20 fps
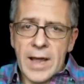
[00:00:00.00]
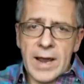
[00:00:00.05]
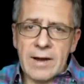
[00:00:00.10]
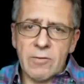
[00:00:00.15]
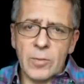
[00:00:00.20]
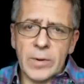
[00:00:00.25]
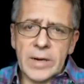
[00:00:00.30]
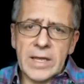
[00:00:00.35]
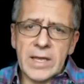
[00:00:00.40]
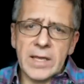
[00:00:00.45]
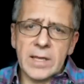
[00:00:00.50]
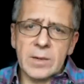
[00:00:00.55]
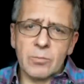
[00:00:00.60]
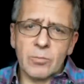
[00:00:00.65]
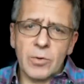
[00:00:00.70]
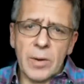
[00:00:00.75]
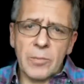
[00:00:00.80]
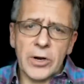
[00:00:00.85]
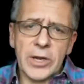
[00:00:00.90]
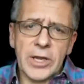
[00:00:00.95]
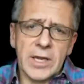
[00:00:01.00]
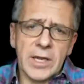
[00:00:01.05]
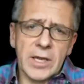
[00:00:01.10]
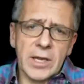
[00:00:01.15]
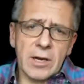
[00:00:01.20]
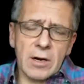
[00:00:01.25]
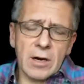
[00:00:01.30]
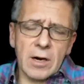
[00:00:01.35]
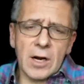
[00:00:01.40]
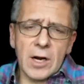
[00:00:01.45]
Hey everybody, Ian Bremmer
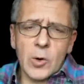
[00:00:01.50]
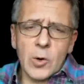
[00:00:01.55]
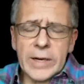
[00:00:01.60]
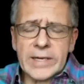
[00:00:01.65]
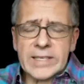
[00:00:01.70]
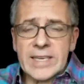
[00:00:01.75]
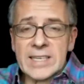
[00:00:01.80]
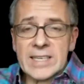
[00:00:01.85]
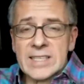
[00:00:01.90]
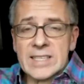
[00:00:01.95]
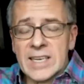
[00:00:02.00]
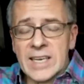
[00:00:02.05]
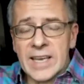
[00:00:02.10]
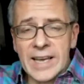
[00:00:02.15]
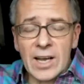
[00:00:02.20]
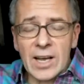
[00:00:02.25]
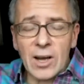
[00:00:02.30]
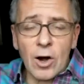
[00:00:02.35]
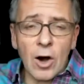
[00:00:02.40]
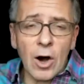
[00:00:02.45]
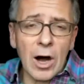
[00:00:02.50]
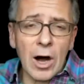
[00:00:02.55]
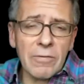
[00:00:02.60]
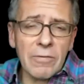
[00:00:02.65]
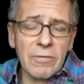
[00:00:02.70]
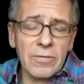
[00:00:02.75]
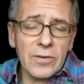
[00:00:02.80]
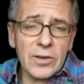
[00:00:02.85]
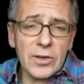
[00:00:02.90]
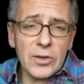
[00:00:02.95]
here. A quick take to kick
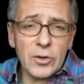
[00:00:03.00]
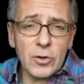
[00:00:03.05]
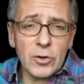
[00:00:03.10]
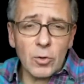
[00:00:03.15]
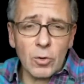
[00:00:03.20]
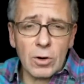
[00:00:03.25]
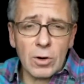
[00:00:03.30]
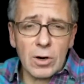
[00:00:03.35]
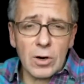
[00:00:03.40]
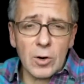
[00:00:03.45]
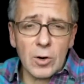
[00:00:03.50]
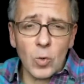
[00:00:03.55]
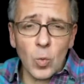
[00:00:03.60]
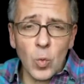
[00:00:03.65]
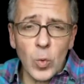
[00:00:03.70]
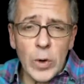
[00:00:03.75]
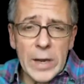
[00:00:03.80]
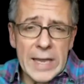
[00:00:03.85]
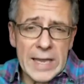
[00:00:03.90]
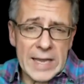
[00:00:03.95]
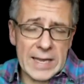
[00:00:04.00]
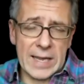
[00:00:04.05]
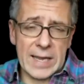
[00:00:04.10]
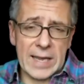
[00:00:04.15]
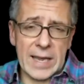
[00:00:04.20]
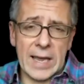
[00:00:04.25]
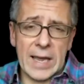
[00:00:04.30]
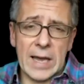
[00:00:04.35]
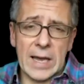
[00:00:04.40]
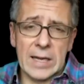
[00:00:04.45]
off your
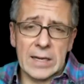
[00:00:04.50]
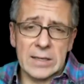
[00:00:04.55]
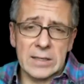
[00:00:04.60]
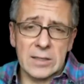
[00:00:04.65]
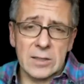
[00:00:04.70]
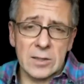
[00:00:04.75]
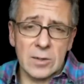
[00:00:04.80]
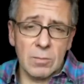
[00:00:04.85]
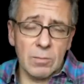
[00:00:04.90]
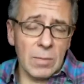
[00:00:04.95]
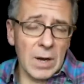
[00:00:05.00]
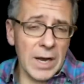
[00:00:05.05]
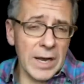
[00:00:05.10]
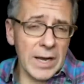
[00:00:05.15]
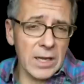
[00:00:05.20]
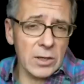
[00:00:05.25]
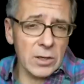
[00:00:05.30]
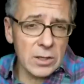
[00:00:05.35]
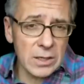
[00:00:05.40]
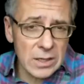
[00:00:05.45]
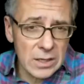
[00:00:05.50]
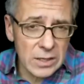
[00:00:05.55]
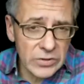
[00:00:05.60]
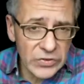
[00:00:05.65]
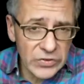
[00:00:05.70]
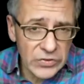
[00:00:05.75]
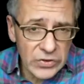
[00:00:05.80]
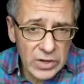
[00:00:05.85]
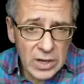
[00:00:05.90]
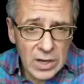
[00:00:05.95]
week. And my
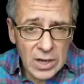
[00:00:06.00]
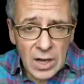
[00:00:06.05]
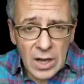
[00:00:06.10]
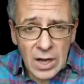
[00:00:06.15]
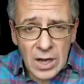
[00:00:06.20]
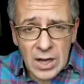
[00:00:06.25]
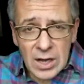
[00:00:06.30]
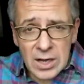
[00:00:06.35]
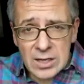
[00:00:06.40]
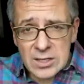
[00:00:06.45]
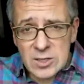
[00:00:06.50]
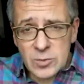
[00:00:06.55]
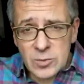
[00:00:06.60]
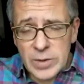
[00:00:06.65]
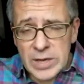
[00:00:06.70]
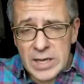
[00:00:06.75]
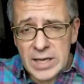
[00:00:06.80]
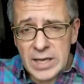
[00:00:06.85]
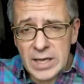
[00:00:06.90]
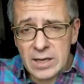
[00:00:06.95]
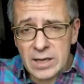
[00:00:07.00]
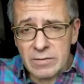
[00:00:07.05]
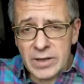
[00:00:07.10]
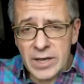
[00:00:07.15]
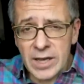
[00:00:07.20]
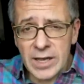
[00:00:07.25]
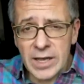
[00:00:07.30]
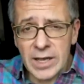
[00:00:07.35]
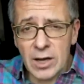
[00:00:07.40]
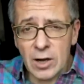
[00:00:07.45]
goodness, speaking of
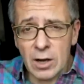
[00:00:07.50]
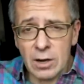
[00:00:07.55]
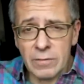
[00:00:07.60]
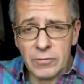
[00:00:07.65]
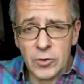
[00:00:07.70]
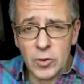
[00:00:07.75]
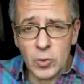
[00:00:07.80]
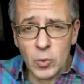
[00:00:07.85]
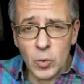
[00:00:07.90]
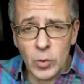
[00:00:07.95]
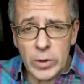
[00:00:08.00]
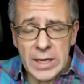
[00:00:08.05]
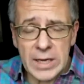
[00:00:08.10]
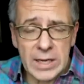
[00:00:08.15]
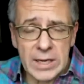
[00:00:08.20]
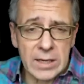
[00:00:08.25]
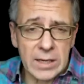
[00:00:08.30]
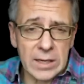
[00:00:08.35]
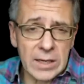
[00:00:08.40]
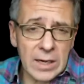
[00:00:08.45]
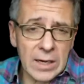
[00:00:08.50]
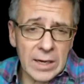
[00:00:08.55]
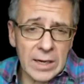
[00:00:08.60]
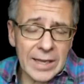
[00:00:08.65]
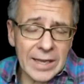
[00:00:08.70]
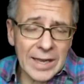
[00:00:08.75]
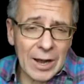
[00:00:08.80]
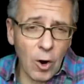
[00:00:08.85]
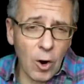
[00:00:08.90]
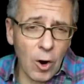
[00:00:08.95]
kicking off your week,
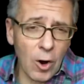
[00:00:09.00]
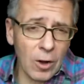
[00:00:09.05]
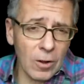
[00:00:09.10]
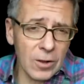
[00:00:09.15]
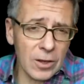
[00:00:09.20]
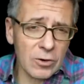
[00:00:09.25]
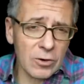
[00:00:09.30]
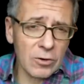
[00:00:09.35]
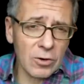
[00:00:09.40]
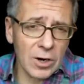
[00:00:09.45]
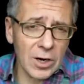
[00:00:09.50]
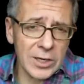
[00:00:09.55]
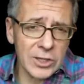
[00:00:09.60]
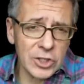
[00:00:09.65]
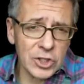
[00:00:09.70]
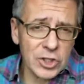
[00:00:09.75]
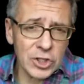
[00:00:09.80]
all across